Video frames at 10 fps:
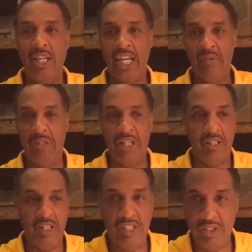It, you
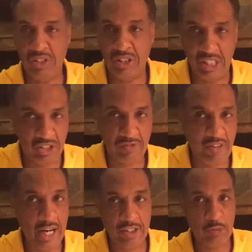know, it's just this the
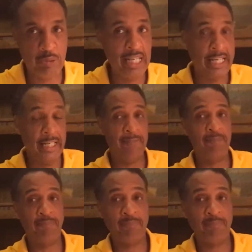Father's plan,